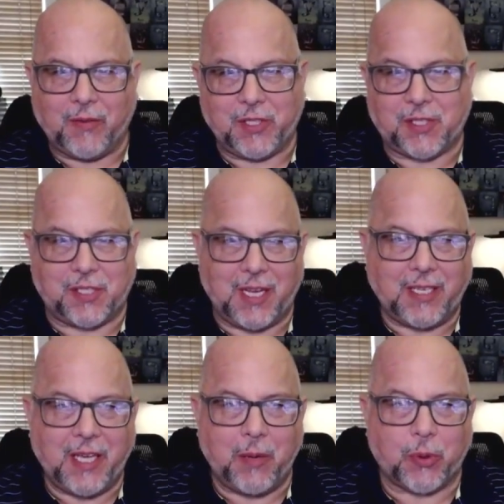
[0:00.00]
This is Daily
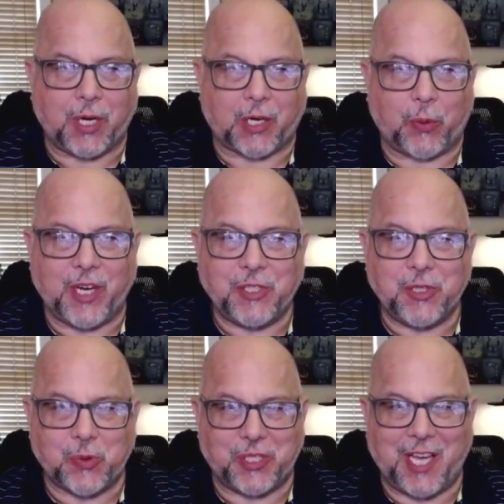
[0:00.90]
Hebrew Declarations
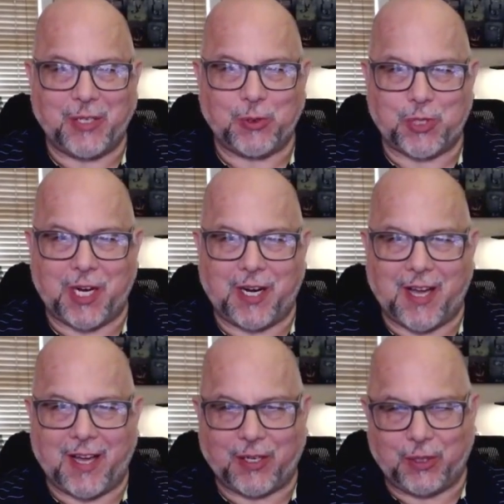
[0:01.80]
with Daniel
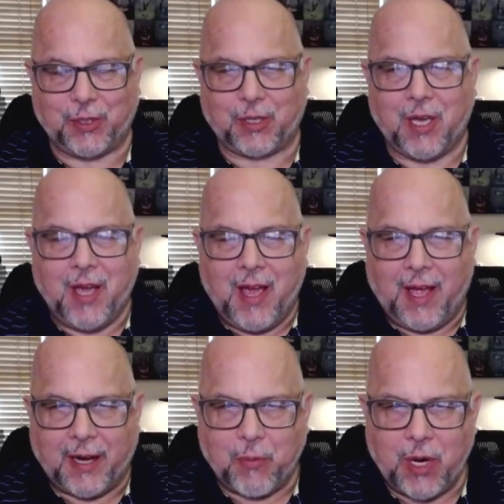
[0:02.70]
Jedediah Cook,
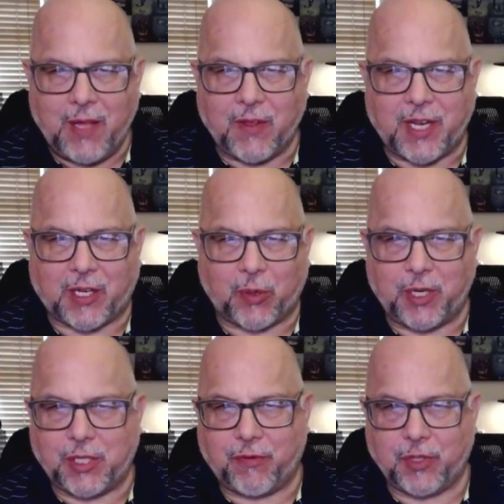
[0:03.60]
and I'm reading the
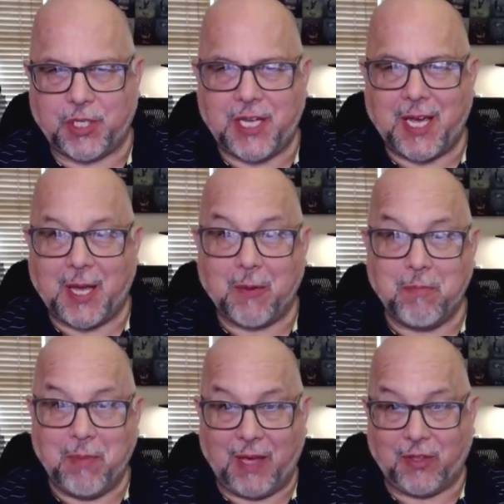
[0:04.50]
declaration for today,
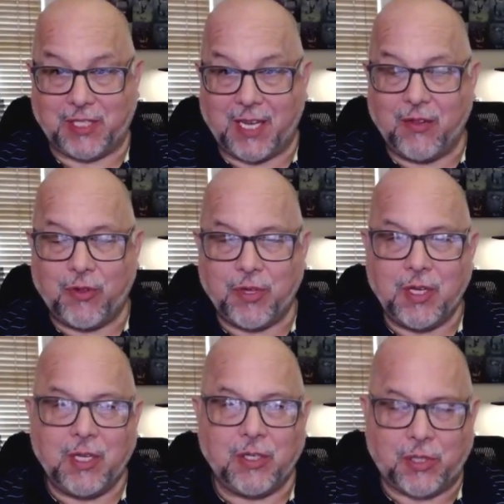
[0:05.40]
May the 10th,
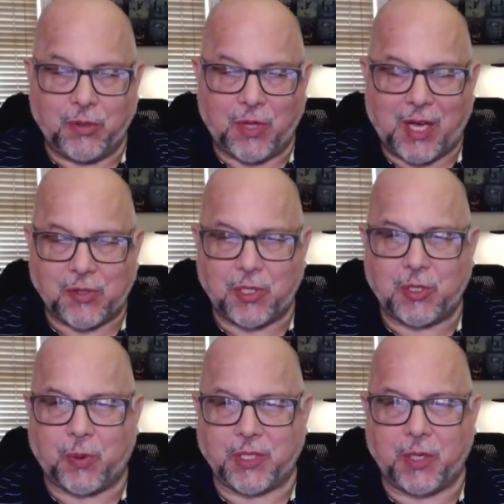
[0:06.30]

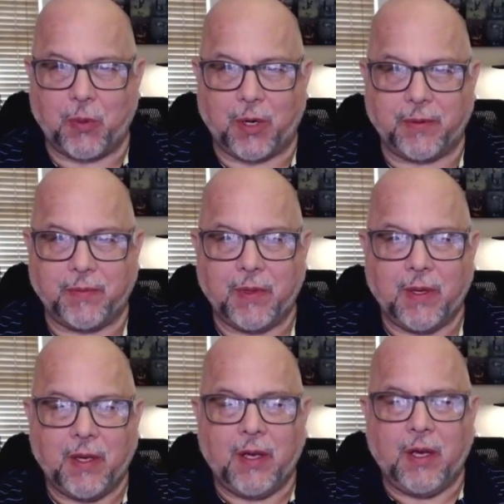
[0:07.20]
2021.
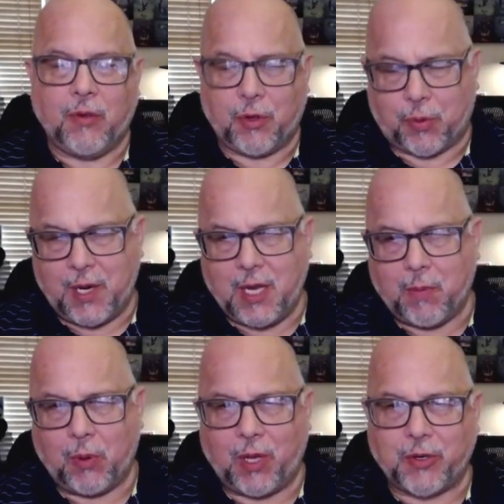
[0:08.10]
The three
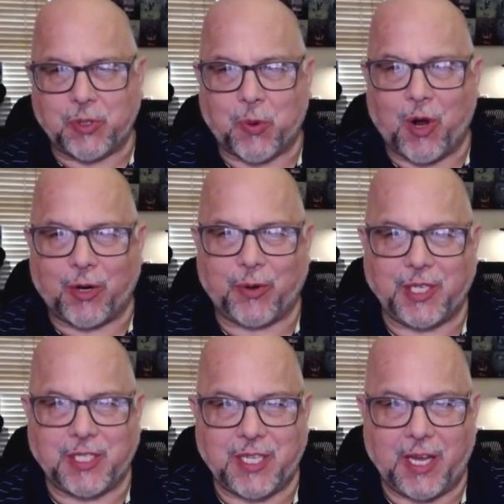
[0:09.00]
Hebrew letters we're honoring
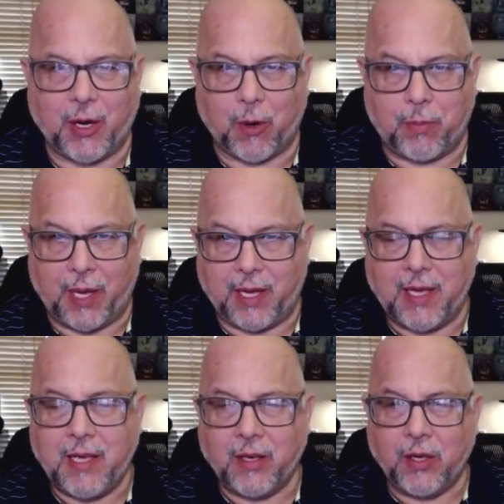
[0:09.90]
today are
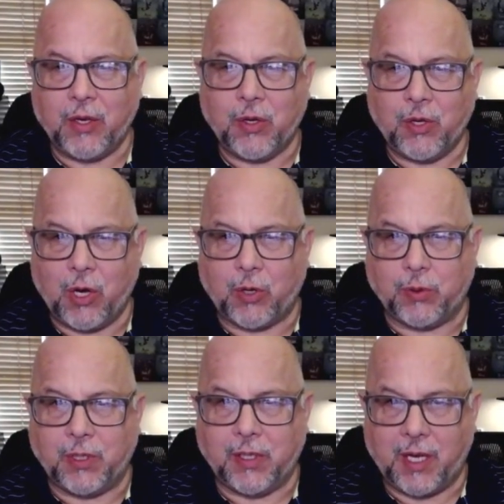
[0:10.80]
Pei,
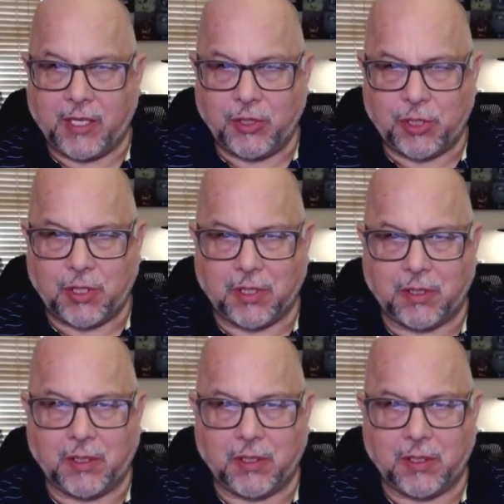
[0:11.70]
Yod, and Shin.